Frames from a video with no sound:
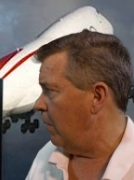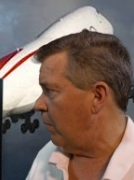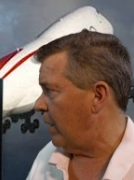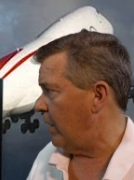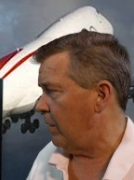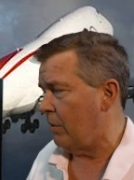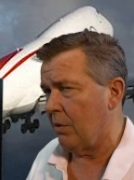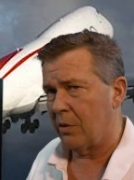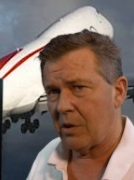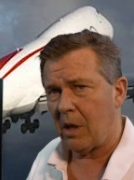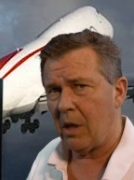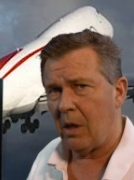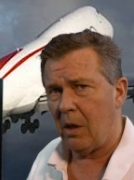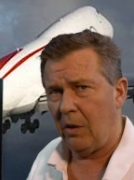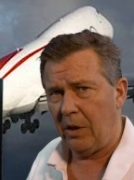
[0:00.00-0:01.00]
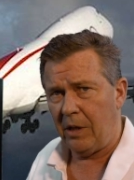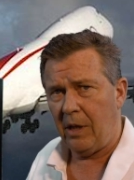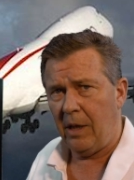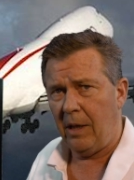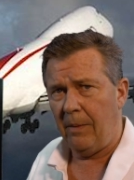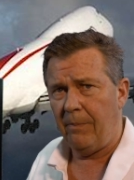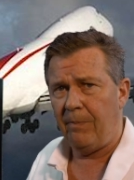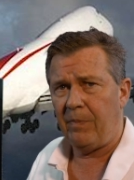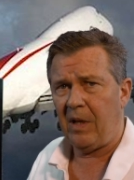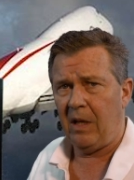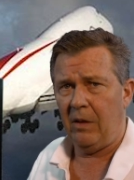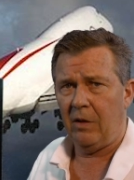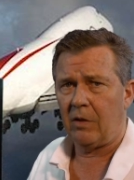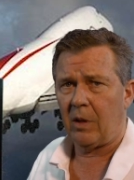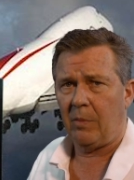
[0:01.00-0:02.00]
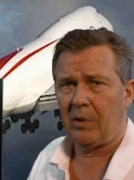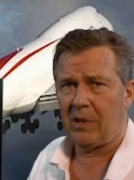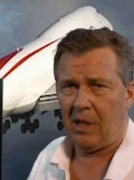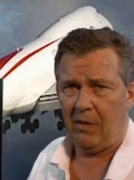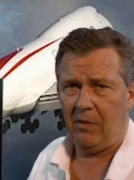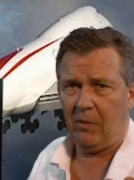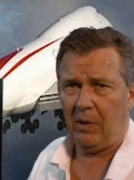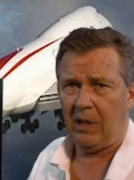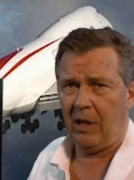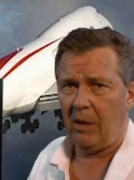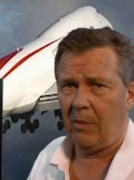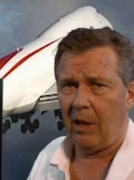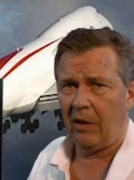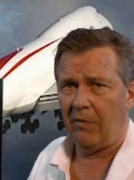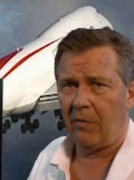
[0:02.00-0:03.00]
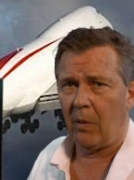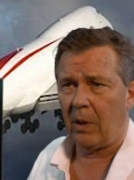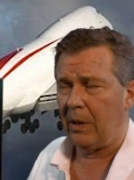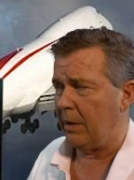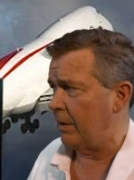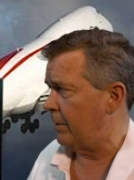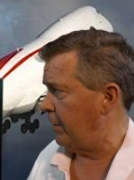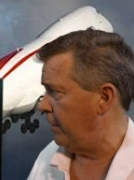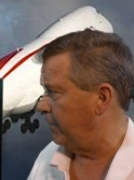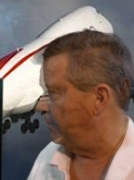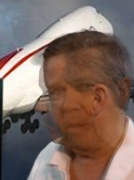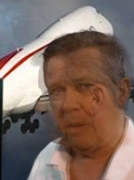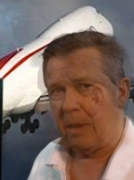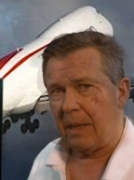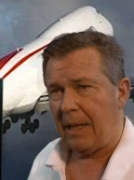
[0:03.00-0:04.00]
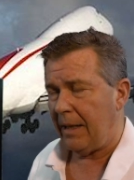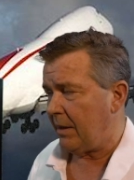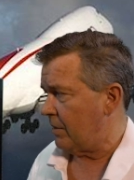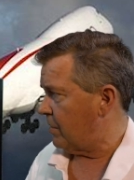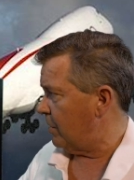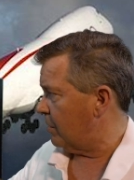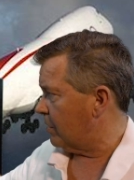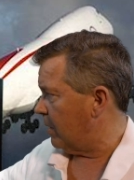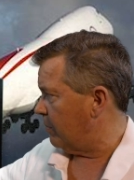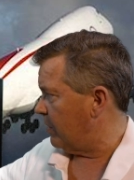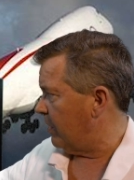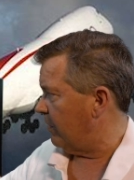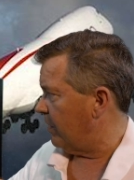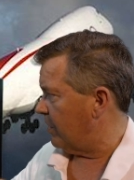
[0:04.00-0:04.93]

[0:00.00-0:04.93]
We do those all the time in the 777. We did them on the 400 too. Again, it's descriptive.